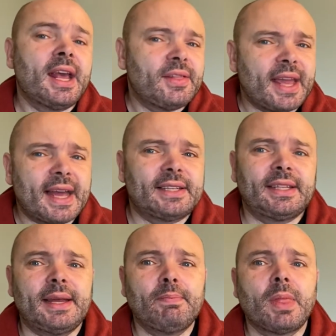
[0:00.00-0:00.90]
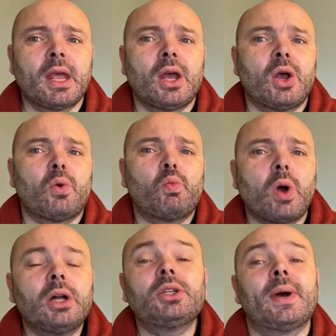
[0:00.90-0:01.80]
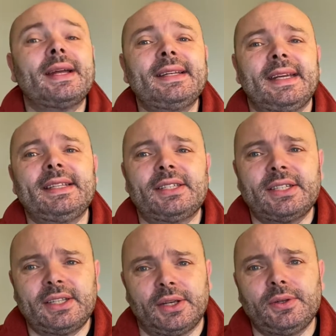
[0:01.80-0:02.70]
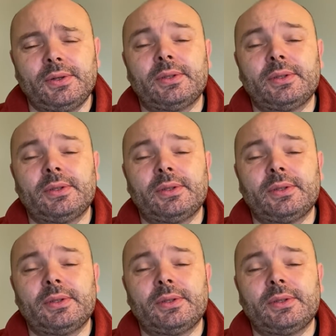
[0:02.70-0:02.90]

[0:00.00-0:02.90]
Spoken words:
They asked him, "What do I need to do